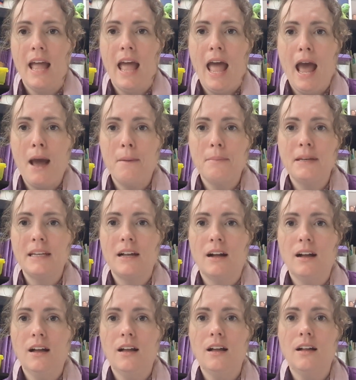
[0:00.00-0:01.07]
How many
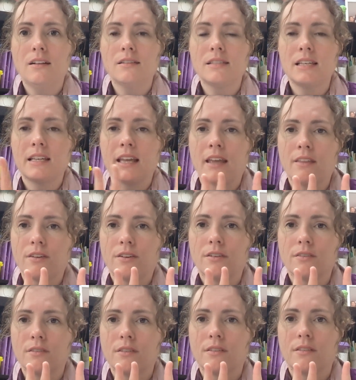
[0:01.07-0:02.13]
all together?
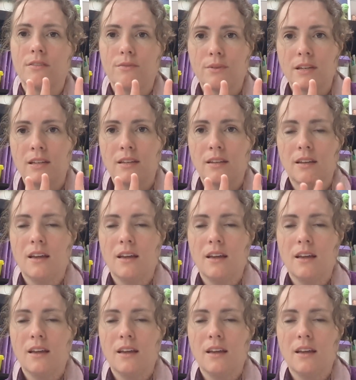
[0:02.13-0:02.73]
Three.